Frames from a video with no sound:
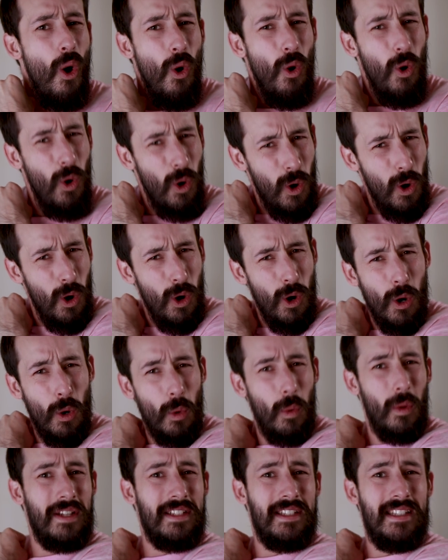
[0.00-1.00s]
whew,
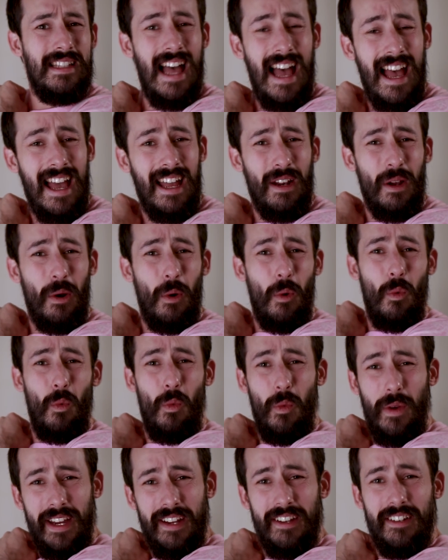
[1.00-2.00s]
was that
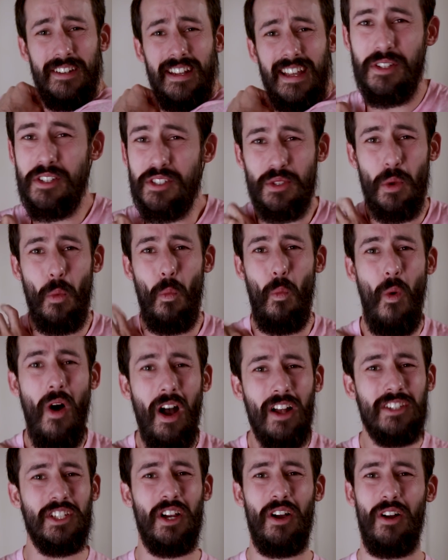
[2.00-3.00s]
weird just to
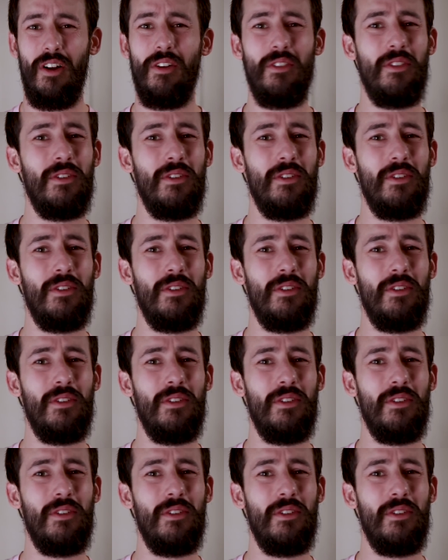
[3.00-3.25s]
watch all